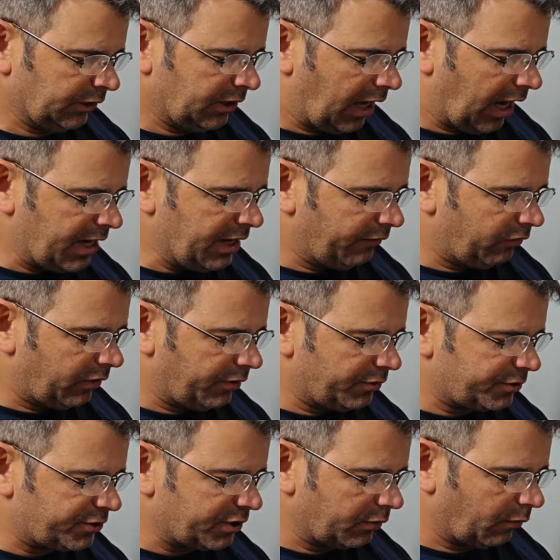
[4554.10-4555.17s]
I never
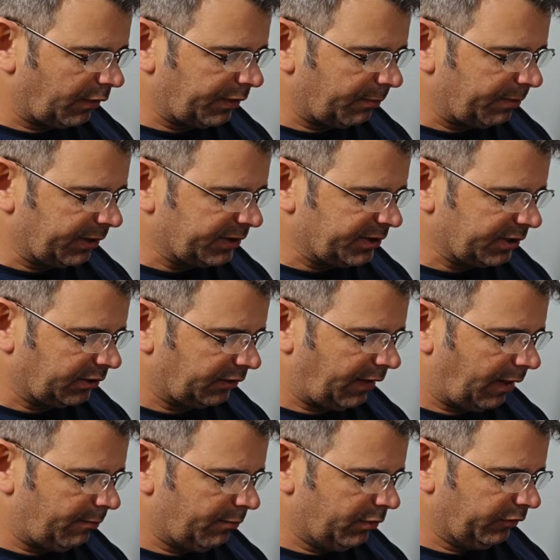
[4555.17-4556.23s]
understood what the big deal of
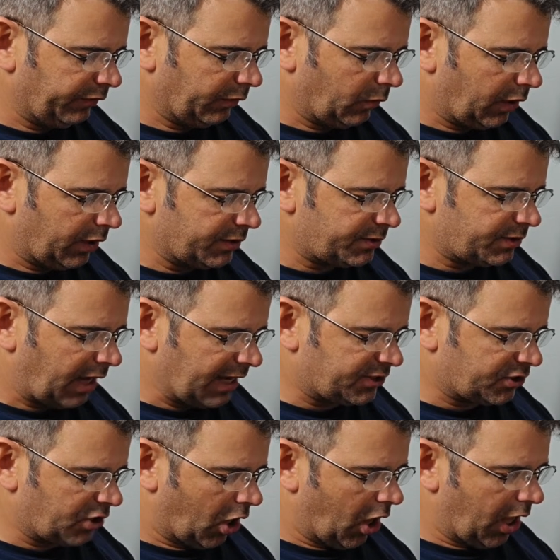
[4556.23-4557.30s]
that movie was. I
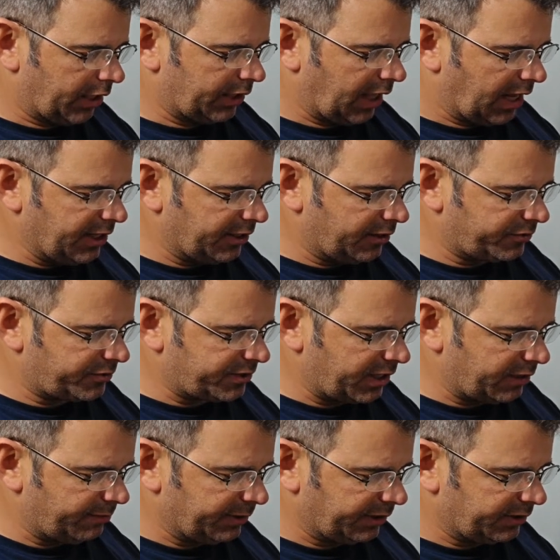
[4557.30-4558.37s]
saw it. I didn't understand
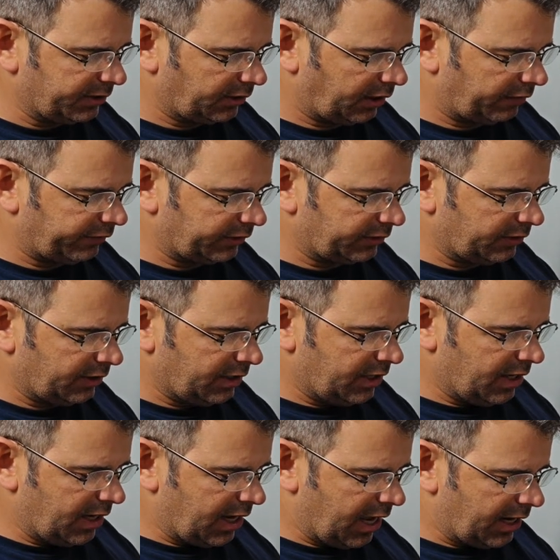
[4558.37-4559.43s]
the big deal of it.
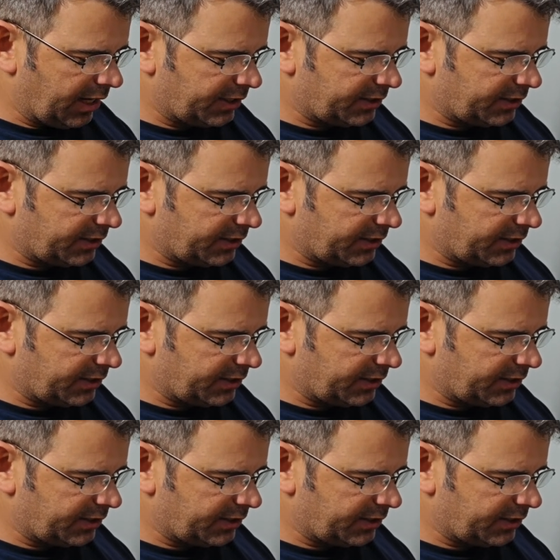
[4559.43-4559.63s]
And I